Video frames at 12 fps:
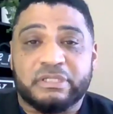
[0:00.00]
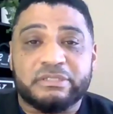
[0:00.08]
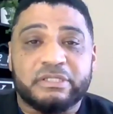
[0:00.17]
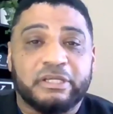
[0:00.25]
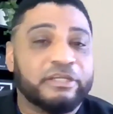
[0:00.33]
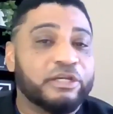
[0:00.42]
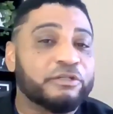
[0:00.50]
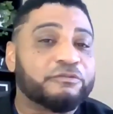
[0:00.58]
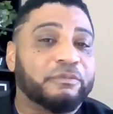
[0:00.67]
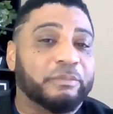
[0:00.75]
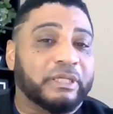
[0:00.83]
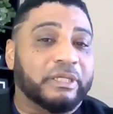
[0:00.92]
16 years
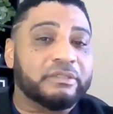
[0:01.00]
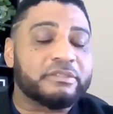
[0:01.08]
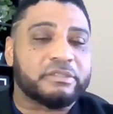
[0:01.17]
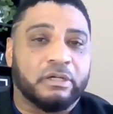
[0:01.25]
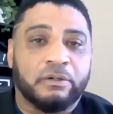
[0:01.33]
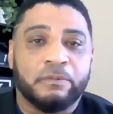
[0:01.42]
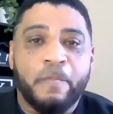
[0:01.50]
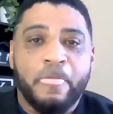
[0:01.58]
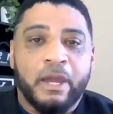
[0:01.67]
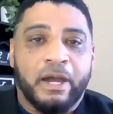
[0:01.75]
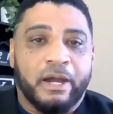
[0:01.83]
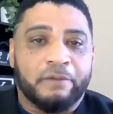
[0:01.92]
for me. So
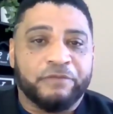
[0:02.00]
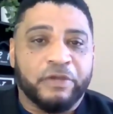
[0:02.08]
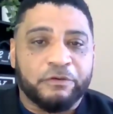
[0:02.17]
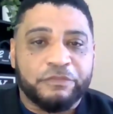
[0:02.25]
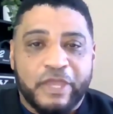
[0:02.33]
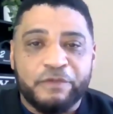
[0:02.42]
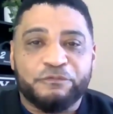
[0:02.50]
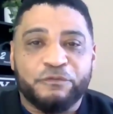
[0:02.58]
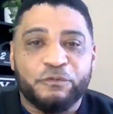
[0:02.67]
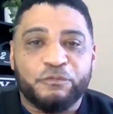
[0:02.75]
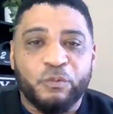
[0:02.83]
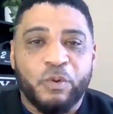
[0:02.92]
very
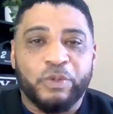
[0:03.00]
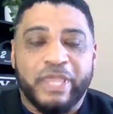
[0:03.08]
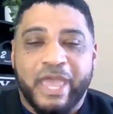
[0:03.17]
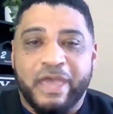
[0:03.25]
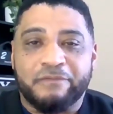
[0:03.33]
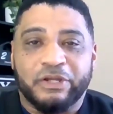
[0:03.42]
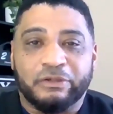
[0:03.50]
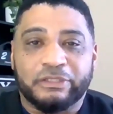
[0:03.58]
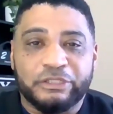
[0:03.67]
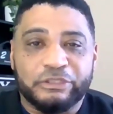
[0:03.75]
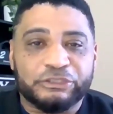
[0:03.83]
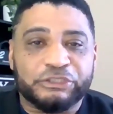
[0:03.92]
thankful for what we have in our
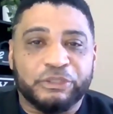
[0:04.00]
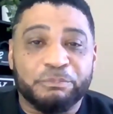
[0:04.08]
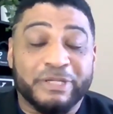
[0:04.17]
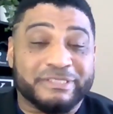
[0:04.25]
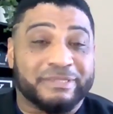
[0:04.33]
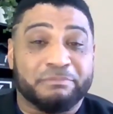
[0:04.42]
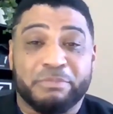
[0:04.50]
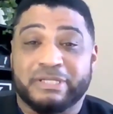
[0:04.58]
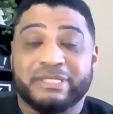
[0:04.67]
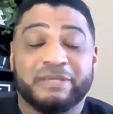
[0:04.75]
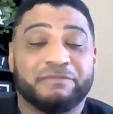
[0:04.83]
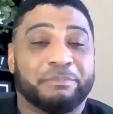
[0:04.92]
leadership.
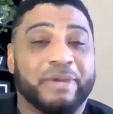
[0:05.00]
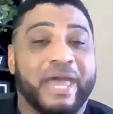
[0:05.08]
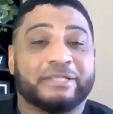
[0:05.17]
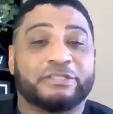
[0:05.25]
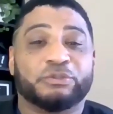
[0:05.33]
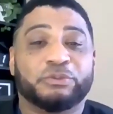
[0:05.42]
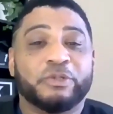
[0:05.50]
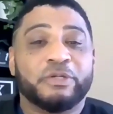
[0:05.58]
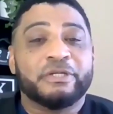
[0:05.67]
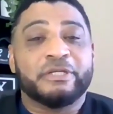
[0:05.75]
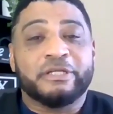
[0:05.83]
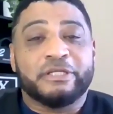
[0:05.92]
Must give it back to,
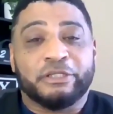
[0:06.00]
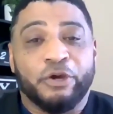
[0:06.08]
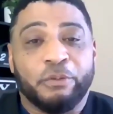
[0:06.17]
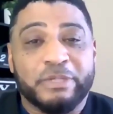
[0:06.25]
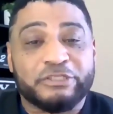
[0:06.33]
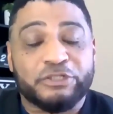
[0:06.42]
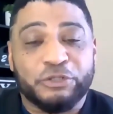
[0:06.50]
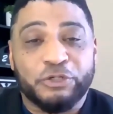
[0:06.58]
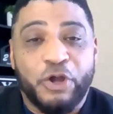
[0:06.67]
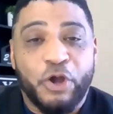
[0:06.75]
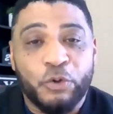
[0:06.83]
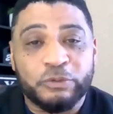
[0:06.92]
Mr.
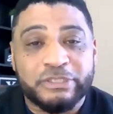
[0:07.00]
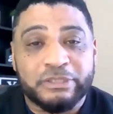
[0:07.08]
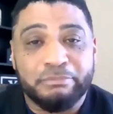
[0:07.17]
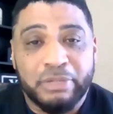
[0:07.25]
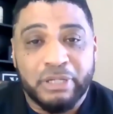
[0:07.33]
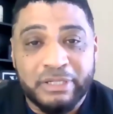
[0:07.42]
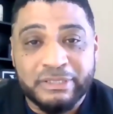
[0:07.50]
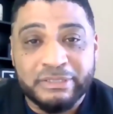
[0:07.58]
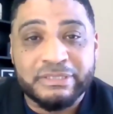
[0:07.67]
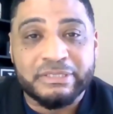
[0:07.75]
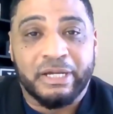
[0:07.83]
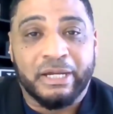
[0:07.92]
Holton
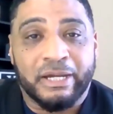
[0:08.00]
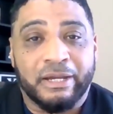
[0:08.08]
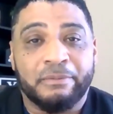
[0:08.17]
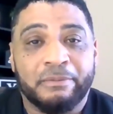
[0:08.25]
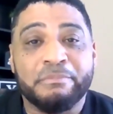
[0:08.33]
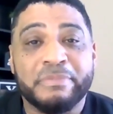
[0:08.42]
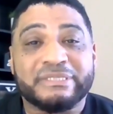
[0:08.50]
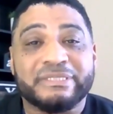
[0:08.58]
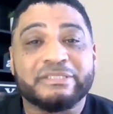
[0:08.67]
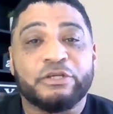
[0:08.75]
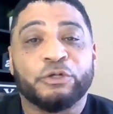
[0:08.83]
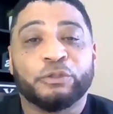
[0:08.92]
Buggs,
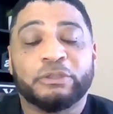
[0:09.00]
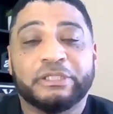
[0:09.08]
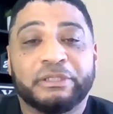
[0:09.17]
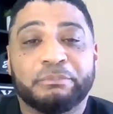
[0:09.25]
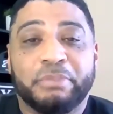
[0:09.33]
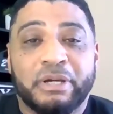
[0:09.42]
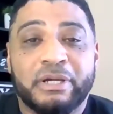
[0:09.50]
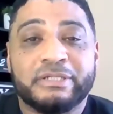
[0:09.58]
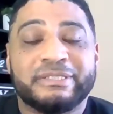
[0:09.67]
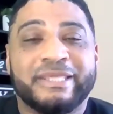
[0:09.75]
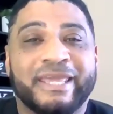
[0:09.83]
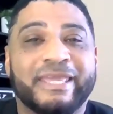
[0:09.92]
Mrs. Erlene Buggs.
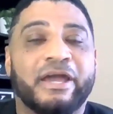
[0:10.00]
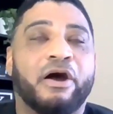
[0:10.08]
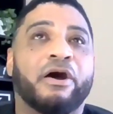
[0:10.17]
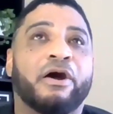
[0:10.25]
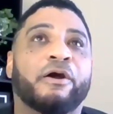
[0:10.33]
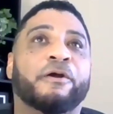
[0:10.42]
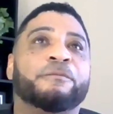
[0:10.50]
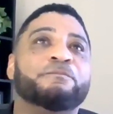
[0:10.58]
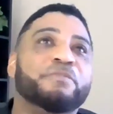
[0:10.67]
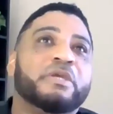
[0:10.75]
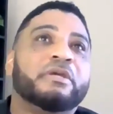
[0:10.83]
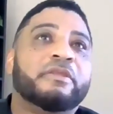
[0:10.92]
They are
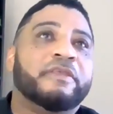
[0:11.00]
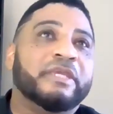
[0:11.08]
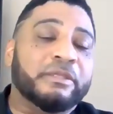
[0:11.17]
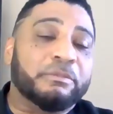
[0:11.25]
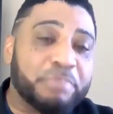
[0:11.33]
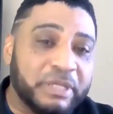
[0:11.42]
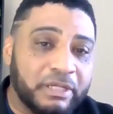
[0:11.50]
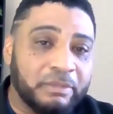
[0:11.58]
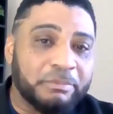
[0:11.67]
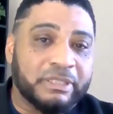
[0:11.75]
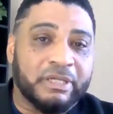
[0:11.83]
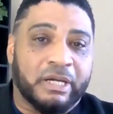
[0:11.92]
the
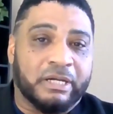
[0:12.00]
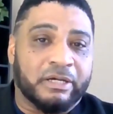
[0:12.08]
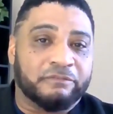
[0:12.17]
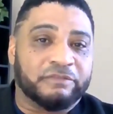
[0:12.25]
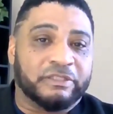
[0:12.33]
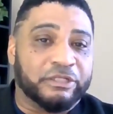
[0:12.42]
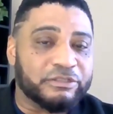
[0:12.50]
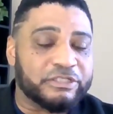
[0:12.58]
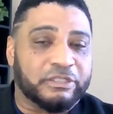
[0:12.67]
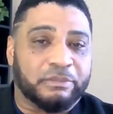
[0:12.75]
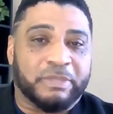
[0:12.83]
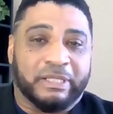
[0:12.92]
epitome of
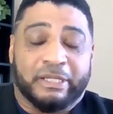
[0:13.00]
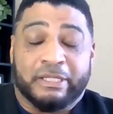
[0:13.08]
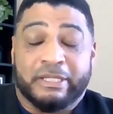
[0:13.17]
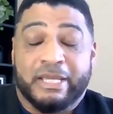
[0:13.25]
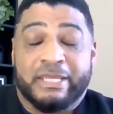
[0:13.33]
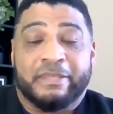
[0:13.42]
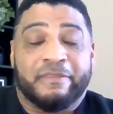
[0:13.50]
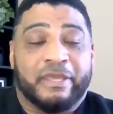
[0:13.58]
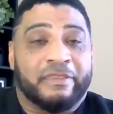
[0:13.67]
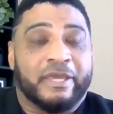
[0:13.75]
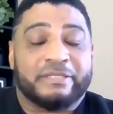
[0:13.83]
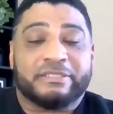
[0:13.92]
leadership. And
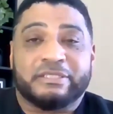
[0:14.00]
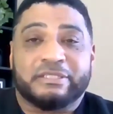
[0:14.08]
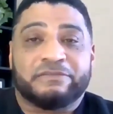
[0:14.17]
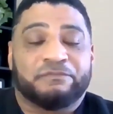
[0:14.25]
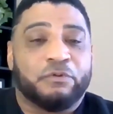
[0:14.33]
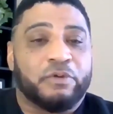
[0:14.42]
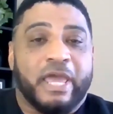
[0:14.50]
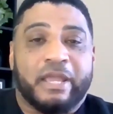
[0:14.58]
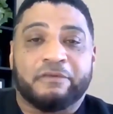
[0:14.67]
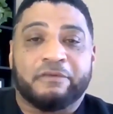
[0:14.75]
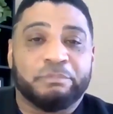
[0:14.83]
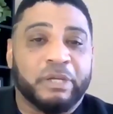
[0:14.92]
that's just for lack
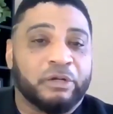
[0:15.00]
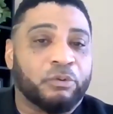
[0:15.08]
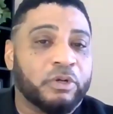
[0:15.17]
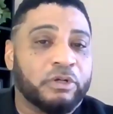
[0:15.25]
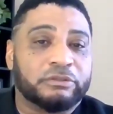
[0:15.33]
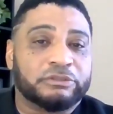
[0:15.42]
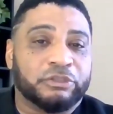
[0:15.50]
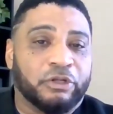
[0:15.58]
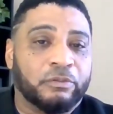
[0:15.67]
of better words,